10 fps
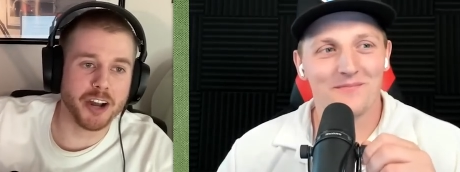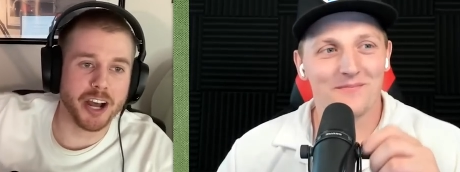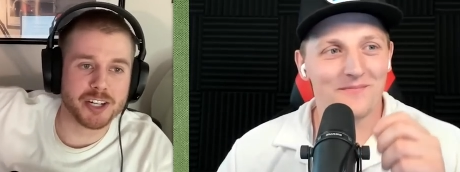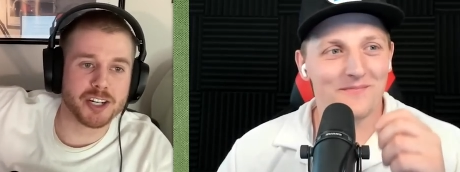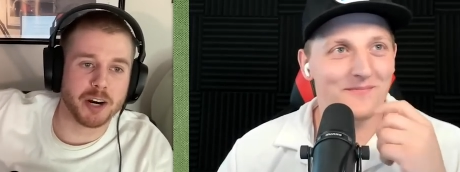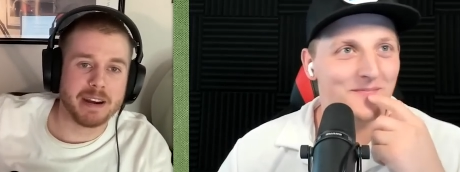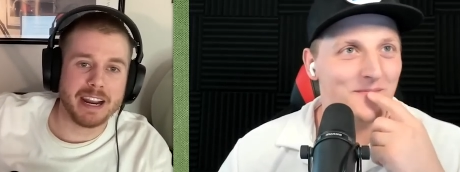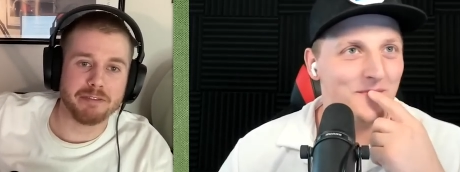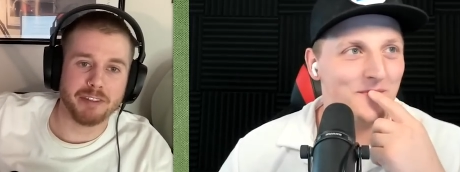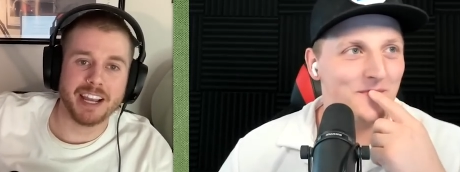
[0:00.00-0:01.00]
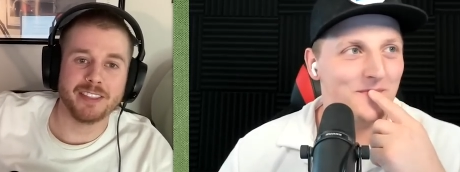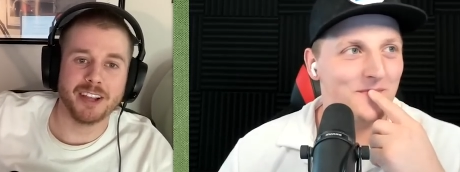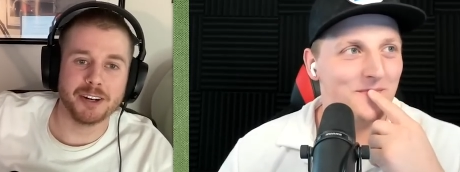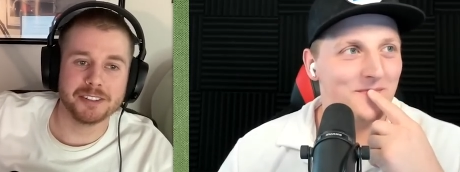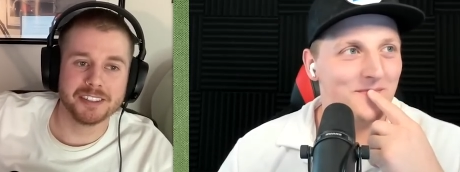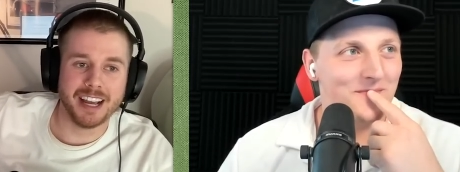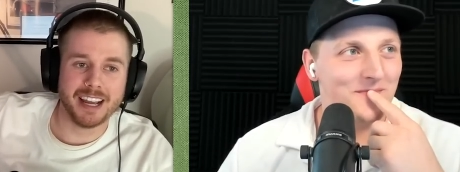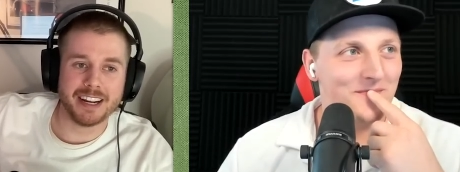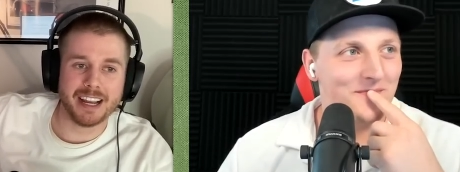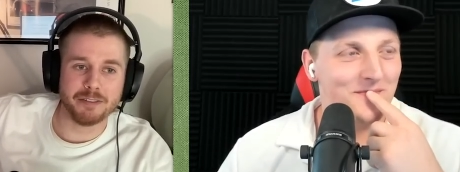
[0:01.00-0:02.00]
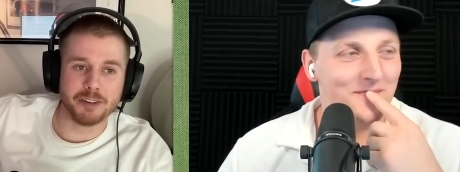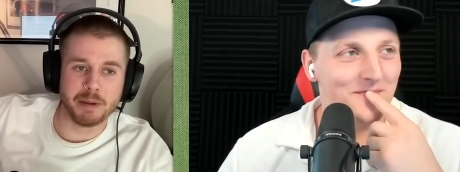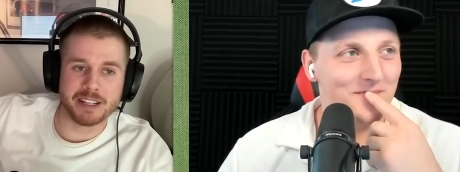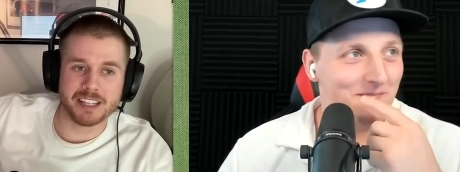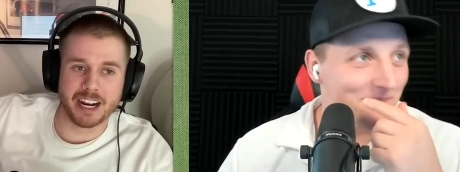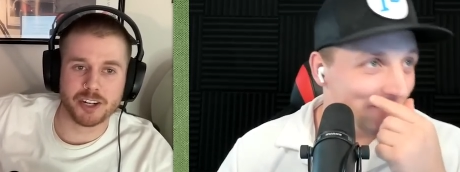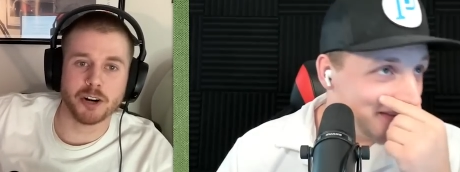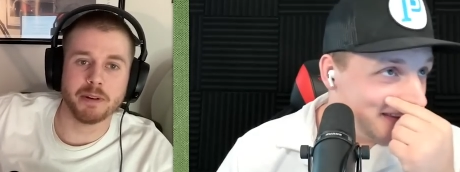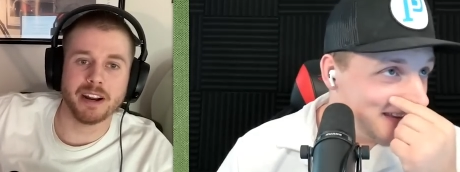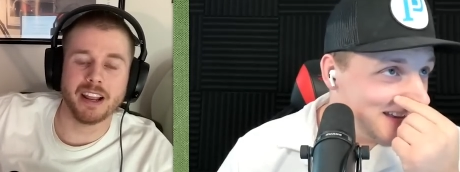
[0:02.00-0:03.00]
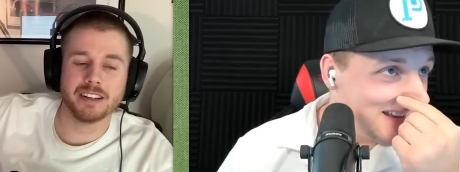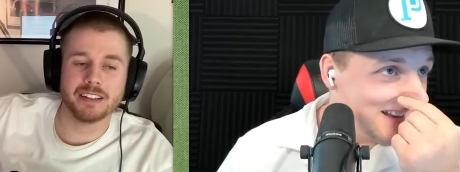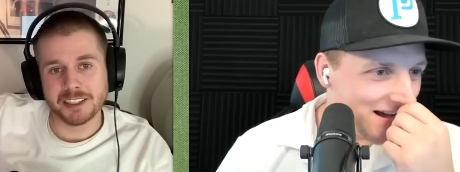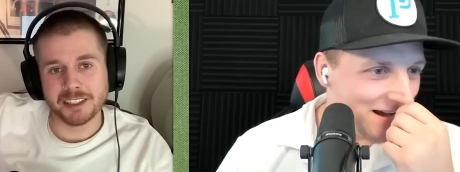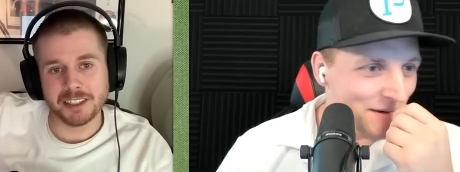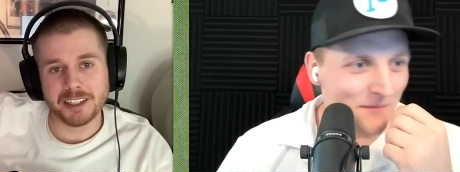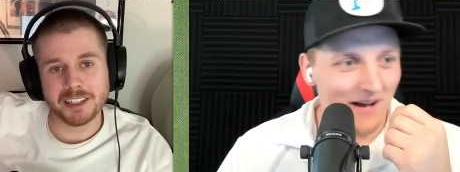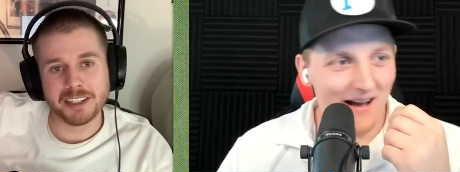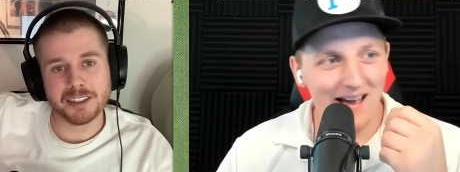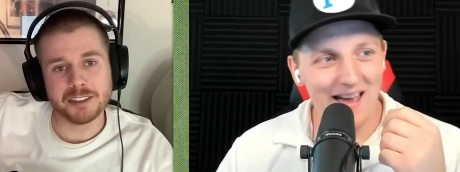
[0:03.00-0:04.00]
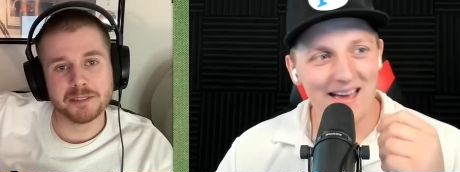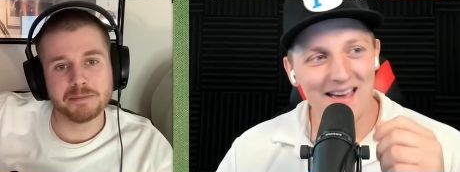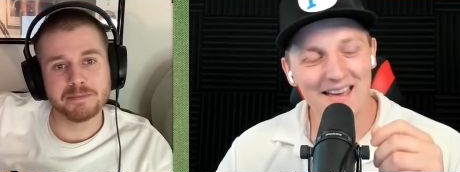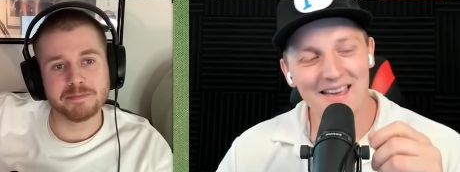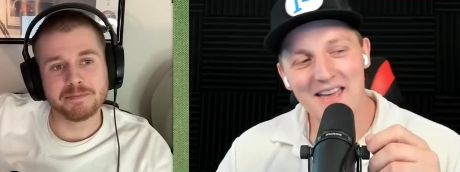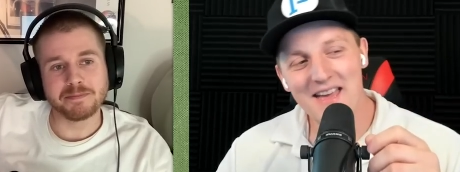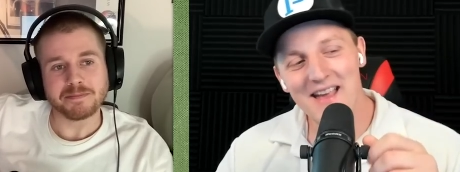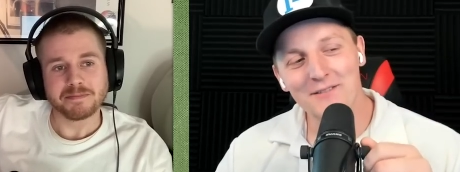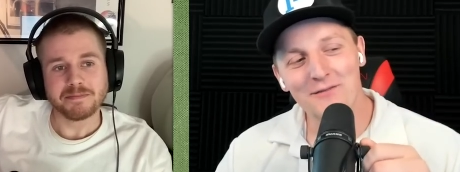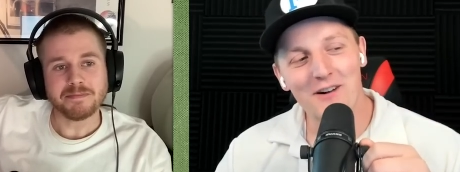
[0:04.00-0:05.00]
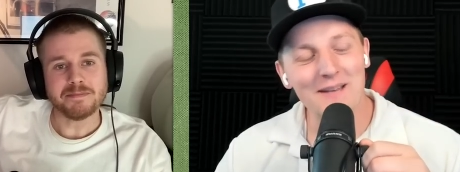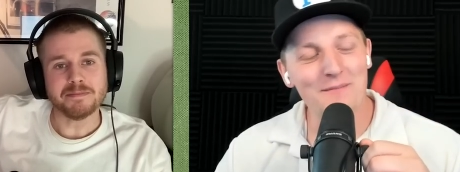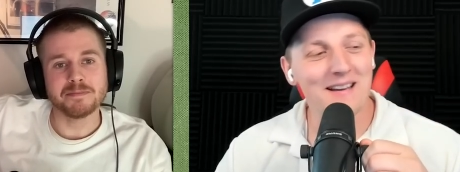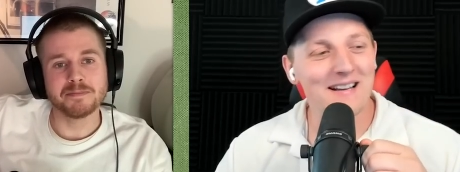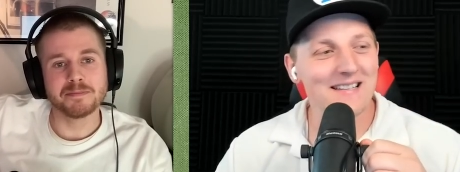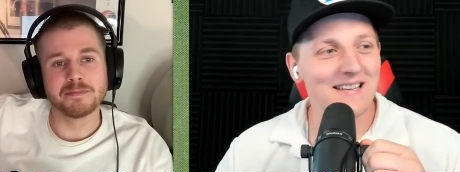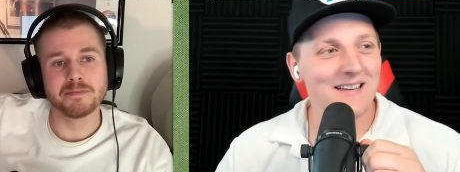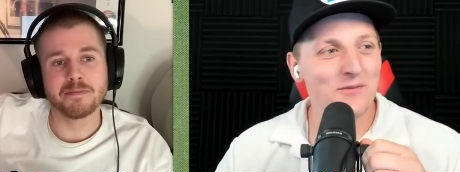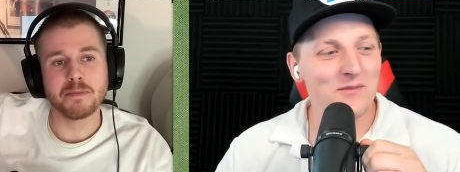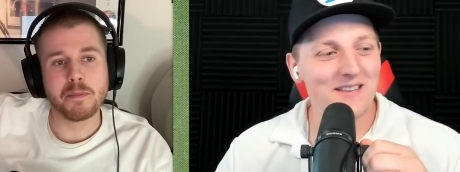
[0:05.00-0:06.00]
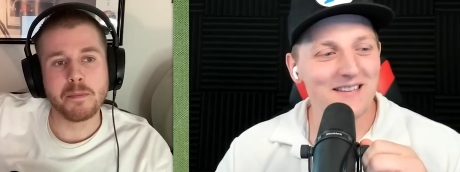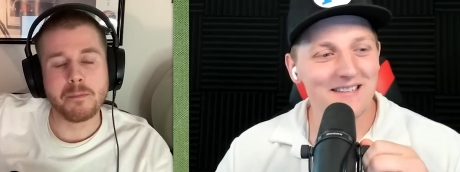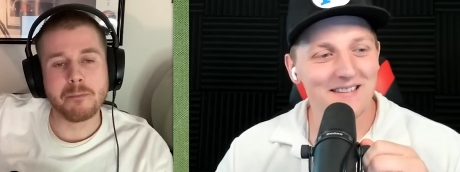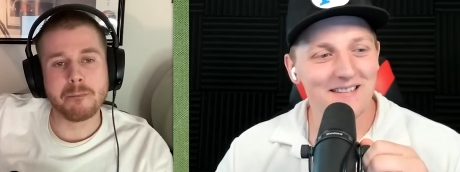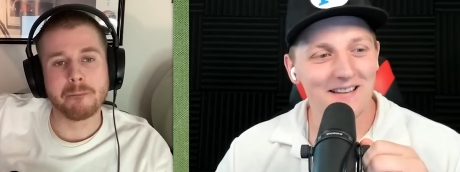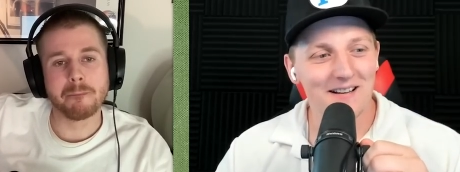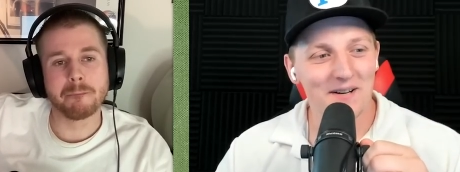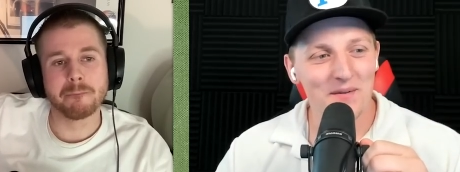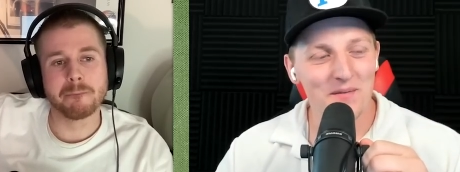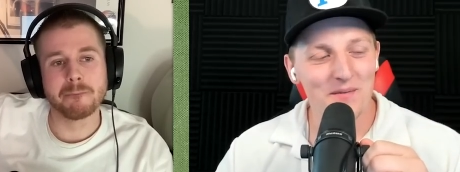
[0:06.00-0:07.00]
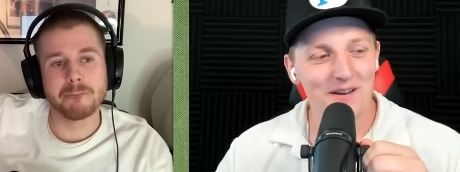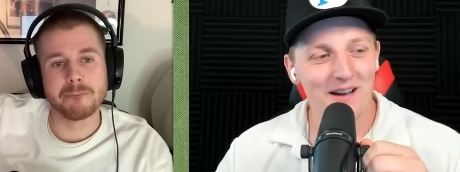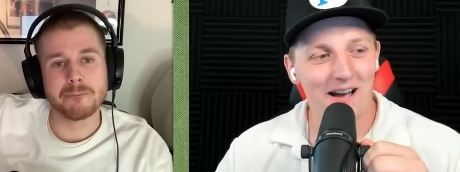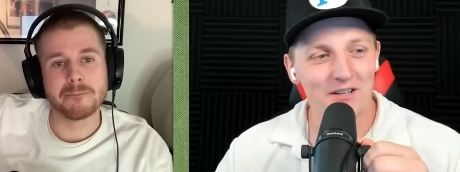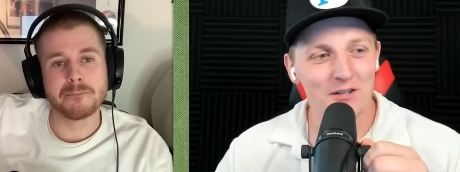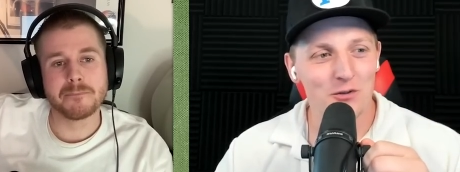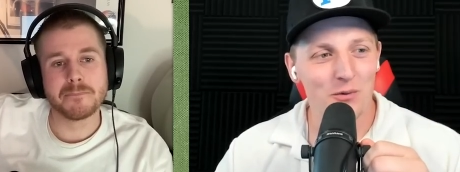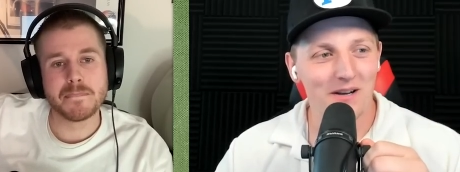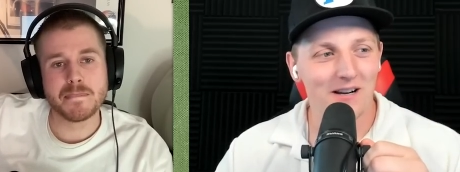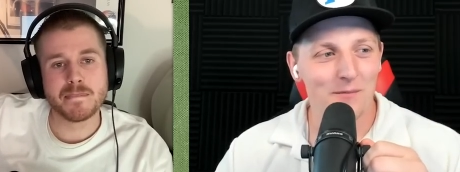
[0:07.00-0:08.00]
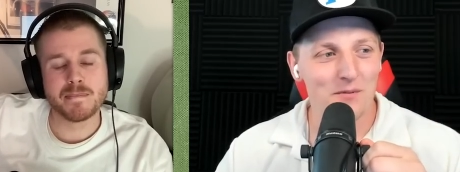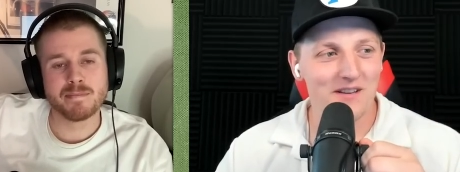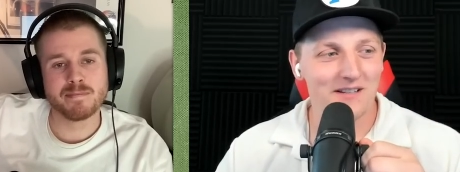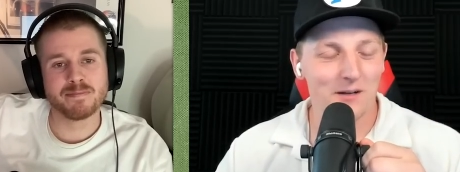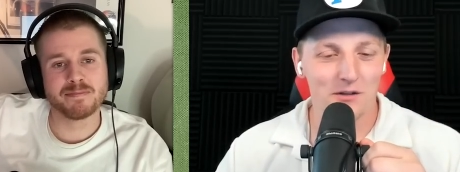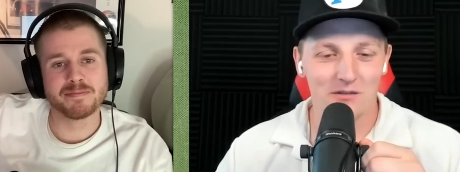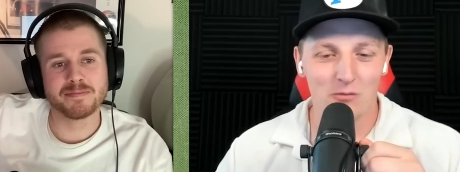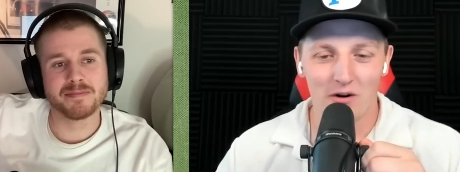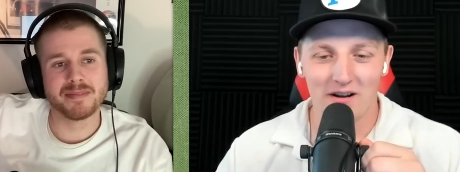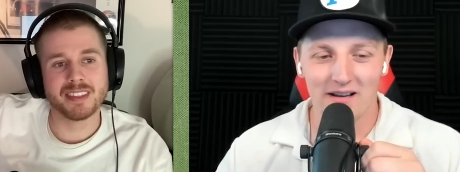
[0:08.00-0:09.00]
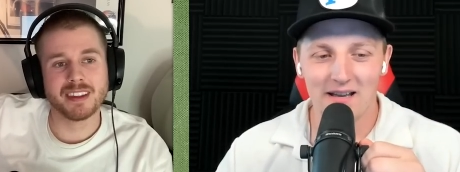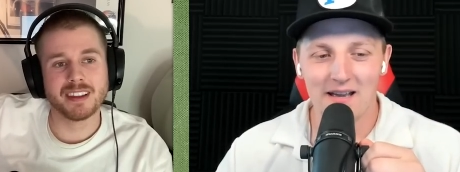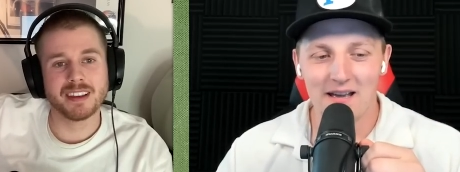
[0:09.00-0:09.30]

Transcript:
Speaker 1: you're not a Charbonnet fan, though. How do you how do you feel about Zach Charbonnet?
Speaker 2: Um, I, it's funny because this is uh, I just tweeted a couple things out this morning.